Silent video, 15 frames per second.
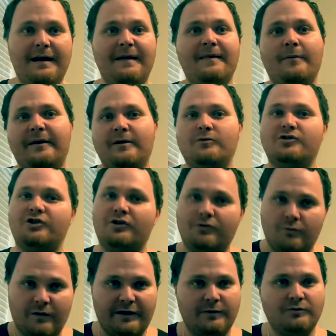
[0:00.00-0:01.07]
And then
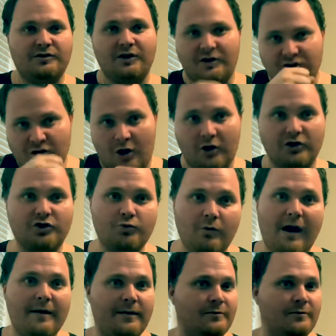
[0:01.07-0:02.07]
when he was done talking Swipe,